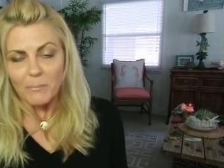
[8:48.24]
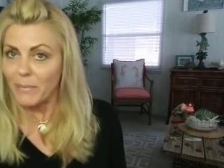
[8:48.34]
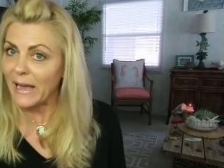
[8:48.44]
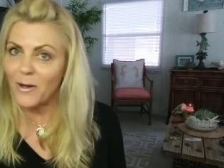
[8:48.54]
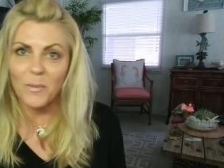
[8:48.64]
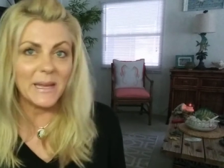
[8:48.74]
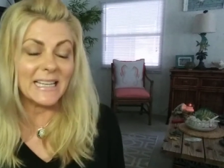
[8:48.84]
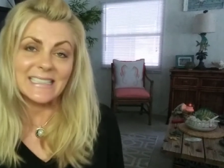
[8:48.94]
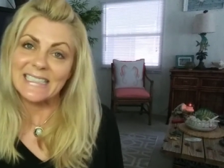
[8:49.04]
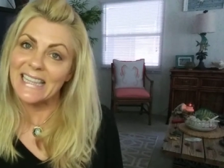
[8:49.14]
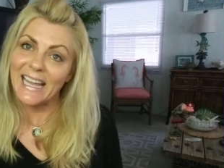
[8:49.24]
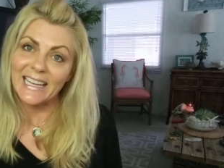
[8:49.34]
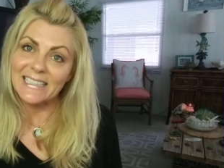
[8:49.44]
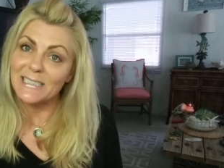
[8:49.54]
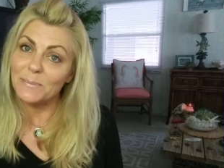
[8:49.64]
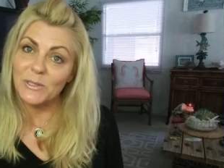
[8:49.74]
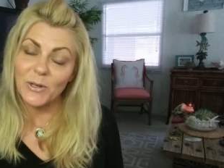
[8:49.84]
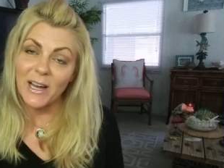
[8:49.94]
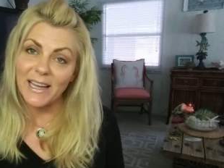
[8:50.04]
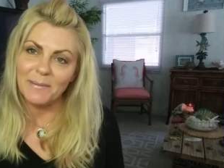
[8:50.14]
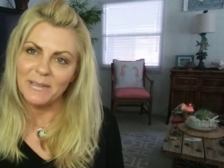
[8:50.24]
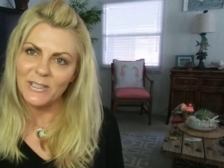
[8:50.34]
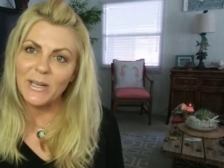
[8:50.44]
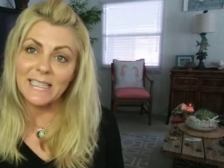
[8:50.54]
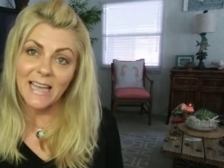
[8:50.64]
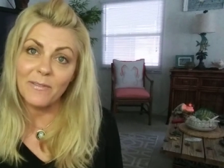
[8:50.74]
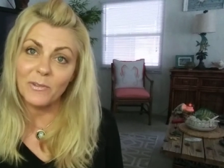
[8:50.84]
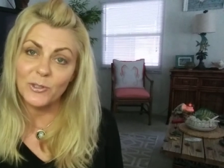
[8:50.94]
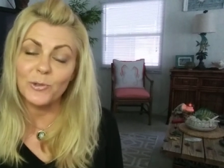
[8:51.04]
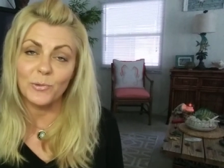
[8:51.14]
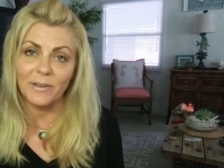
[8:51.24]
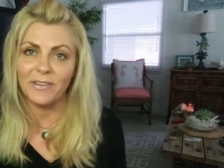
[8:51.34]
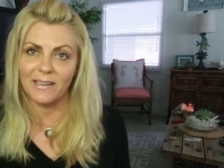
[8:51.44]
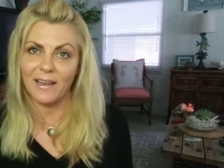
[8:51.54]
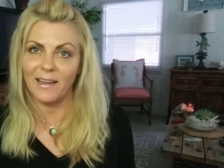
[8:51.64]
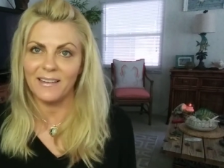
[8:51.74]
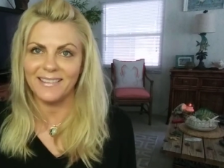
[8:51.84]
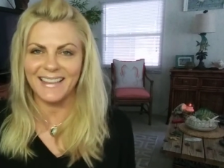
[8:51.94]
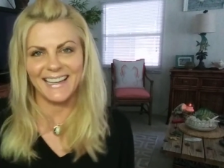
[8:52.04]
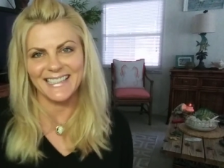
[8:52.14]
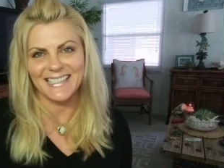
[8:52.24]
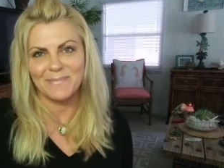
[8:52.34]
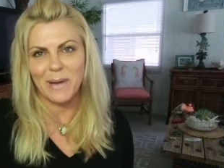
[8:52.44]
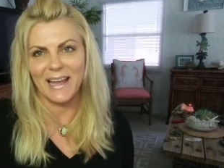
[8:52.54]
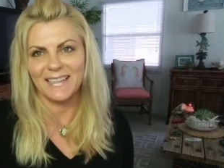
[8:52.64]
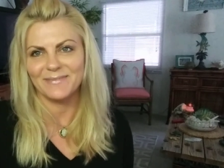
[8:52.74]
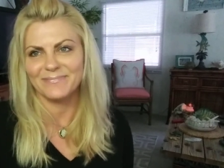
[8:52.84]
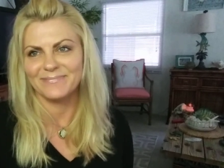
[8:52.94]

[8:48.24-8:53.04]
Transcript: by all means, like and subscribe. You guys have a terrific day. Thanks. Bye.